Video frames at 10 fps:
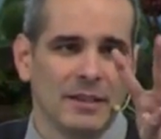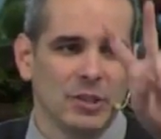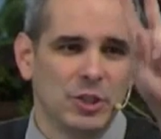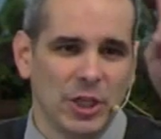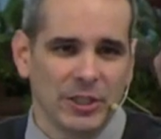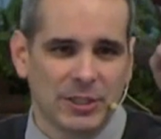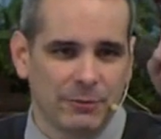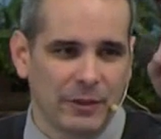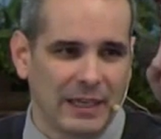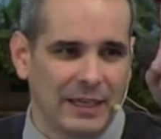
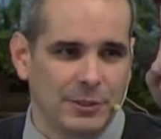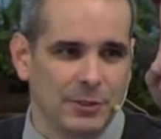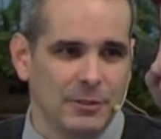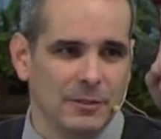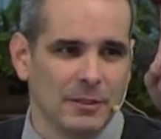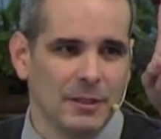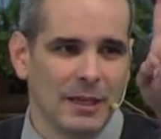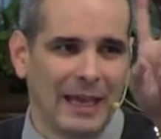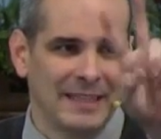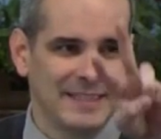justification
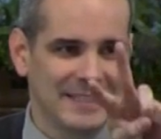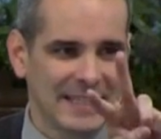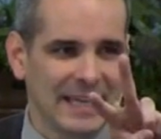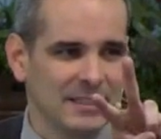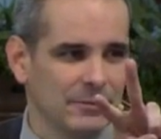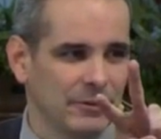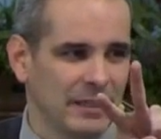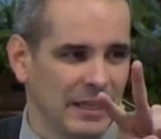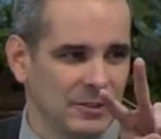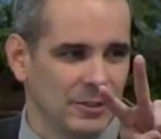and
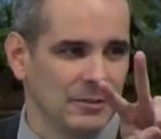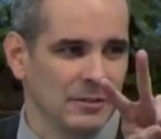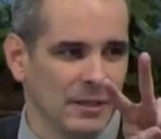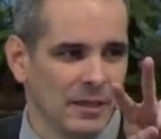sanctification.